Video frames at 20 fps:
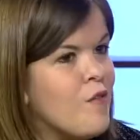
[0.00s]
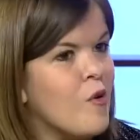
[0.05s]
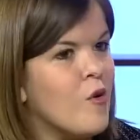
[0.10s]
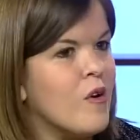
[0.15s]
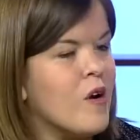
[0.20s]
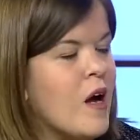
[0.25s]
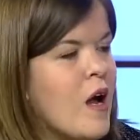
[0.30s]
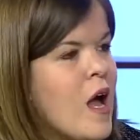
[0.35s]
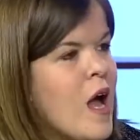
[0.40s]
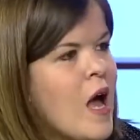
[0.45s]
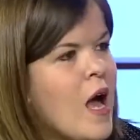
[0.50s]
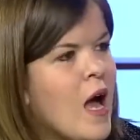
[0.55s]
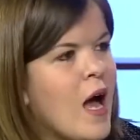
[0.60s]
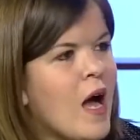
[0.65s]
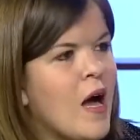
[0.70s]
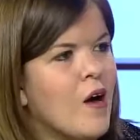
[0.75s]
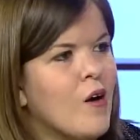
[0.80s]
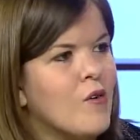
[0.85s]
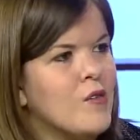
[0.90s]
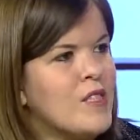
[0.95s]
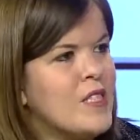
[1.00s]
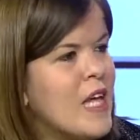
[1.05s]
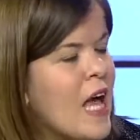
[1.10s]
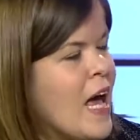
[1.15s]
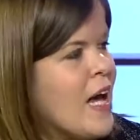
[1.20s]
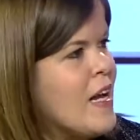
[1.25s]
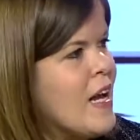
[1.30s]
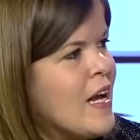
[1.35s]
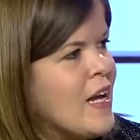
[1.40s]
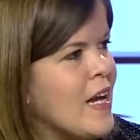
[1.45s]
or how
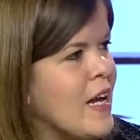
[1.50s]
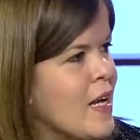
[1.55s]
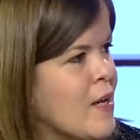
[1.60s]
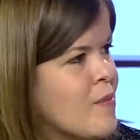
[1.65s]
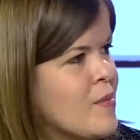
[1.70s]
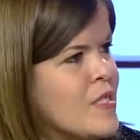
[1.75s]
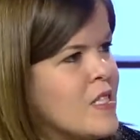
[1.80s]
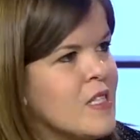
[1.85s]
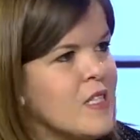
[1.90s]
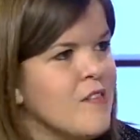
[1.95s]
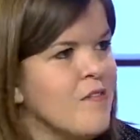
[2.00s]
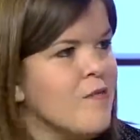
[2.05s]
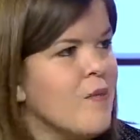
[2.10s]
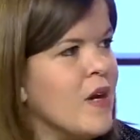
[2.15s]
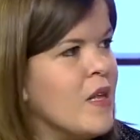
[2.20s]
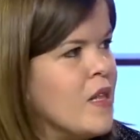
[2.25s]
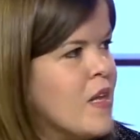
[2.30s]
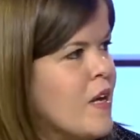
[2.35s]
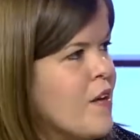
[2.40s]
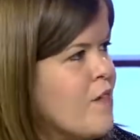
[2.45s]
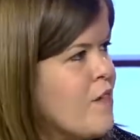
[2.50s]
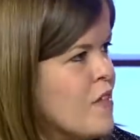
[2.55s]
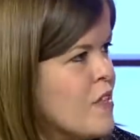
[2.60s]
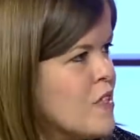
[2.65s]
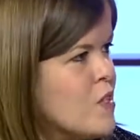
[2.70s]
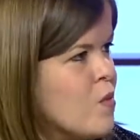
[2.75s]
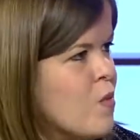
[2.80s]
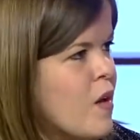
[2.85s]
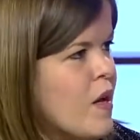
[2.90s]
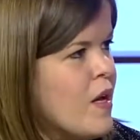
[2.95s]
sad I am to live my life
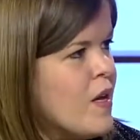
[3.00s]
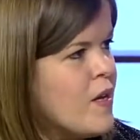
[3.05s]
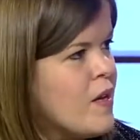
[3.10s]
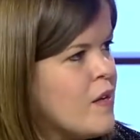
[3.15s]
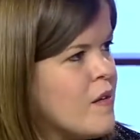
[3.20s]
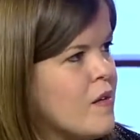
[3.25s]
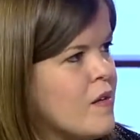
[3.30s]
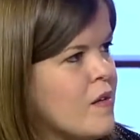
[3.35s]
this way.